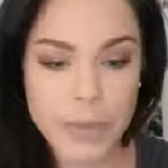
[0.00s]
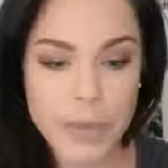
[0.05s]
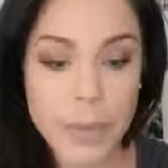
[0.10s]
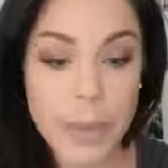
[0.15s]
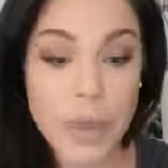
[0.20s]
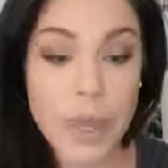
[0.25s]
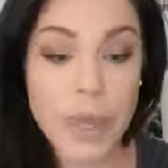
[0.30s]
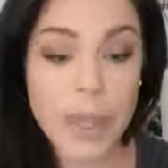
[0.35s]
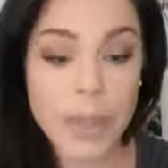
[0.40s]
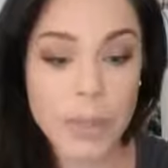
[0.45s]

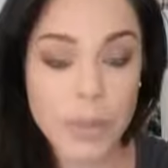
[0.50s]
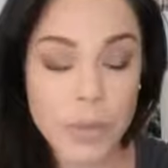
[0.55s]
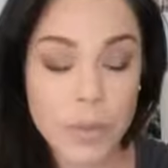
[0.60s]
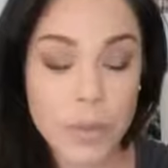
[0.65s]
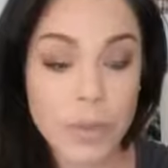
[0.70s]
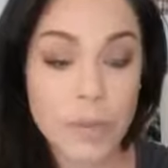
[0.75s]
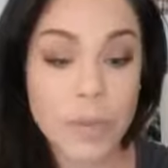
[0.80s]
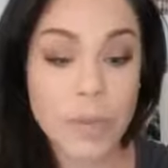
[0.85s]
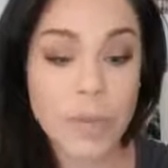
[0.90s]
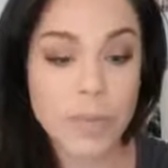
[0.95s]
paint, new
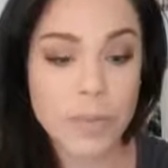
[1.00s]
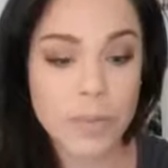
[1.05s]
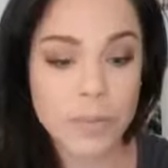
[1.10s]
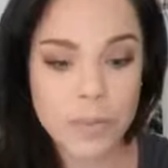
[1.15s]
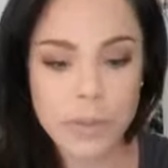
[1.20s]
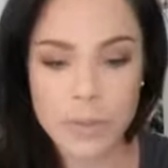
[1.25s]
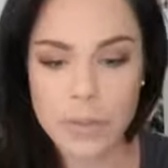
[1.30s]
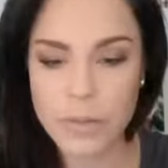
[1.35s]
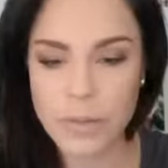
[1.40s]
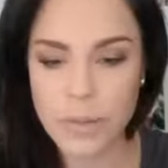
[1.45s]
roof.
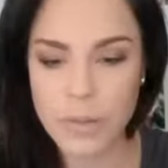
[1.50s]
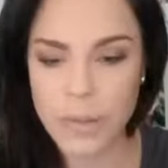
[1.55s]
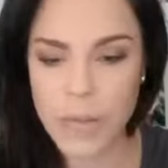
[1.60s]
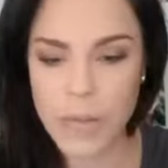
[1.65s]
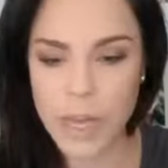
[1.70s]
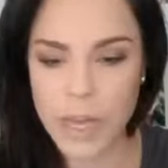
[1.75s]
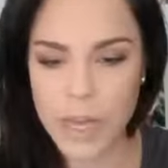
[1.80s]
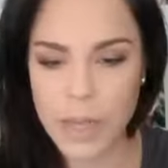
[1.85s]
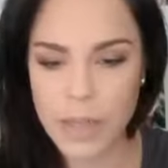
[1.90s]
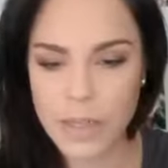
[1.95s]

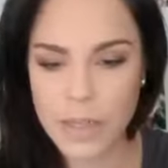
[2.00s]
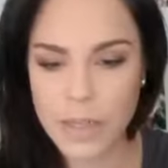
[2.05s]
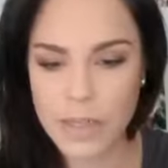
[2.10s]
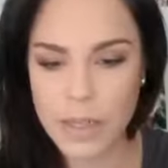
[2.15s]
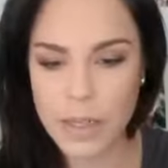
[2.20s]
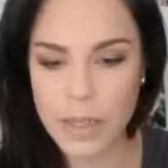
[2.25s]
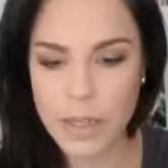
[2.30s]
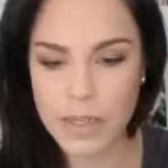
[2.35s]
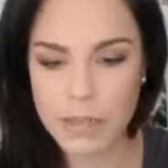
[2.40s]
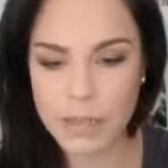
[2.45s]
Okay, that's a
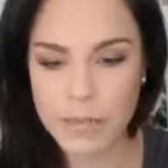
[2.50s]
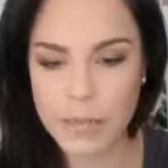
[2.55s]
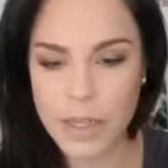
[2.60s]
lot of